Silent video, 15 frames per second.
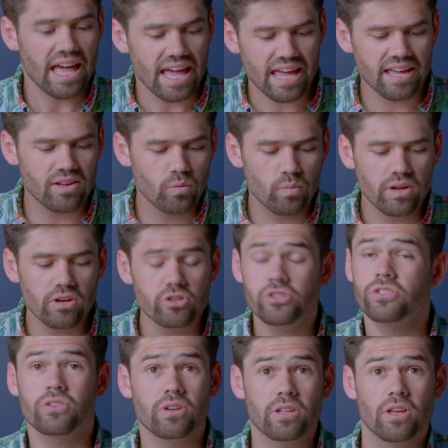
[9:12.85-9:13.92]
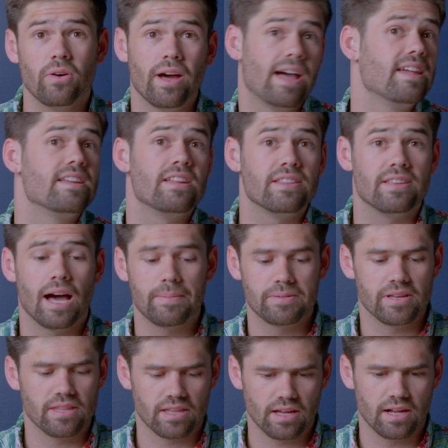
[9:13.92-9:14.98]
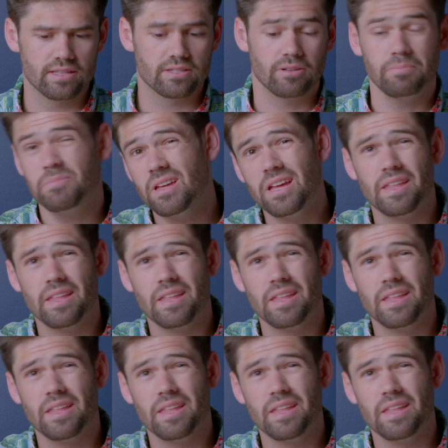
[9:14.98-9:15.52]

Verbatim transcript: and we are just gonna go ahead and adopt it in the console.